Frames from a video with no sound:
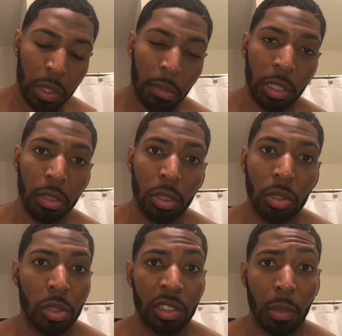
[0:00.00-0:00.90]
what I'm gonna
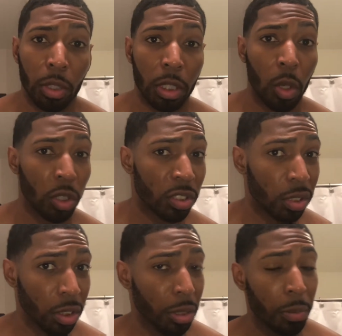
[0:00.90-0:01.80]
do is I'm gonna go to
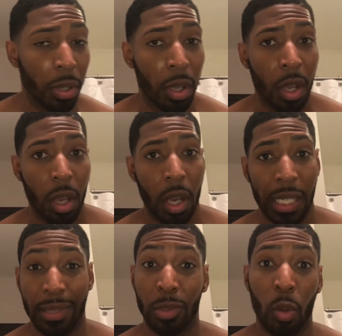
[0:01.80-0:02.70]
sleep,
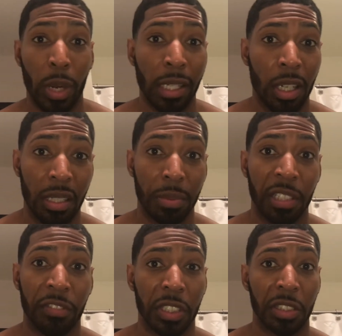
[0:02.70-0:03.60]
and I'm gonna wake up
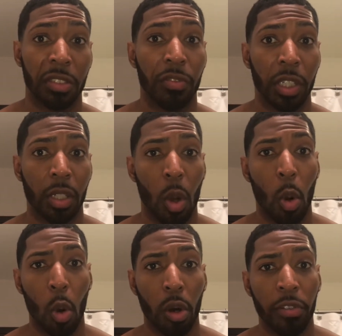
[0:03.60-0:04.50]
and finish the video
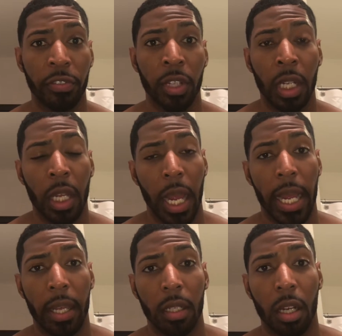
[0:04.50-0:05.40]
off
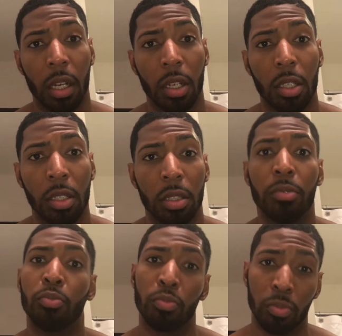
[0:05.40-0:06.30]
and
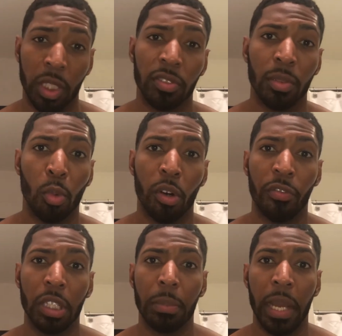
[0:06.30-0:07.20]
give some more
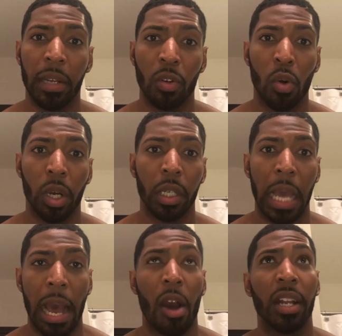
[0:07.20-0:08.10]
feedback on
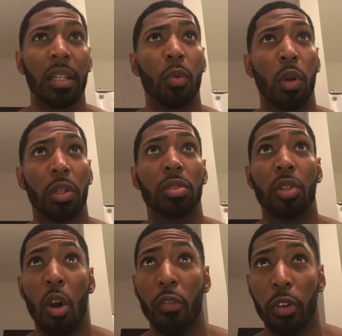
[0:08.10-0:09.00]
how it works
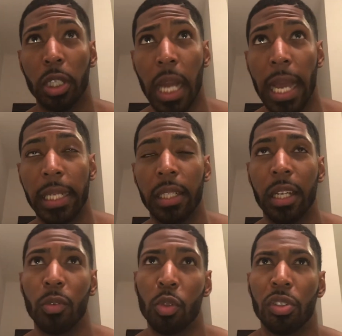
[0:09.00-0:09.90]
overnight,
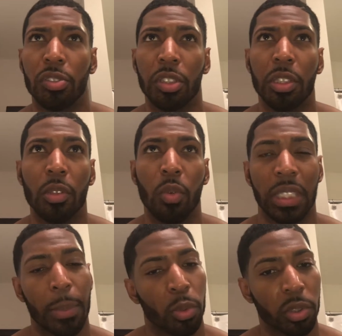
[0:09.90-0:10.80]
and we'll see what
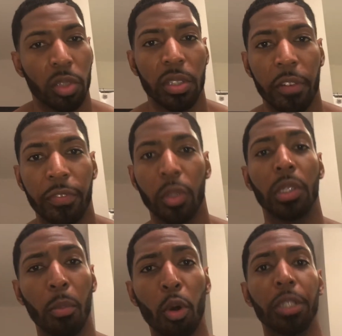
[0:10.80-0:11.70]
type of results I feel in
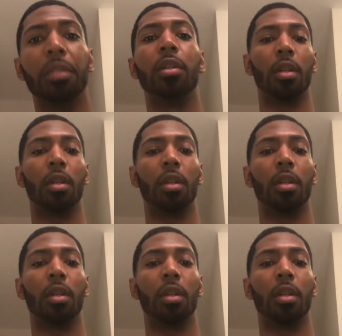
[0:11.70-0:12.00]
the morning.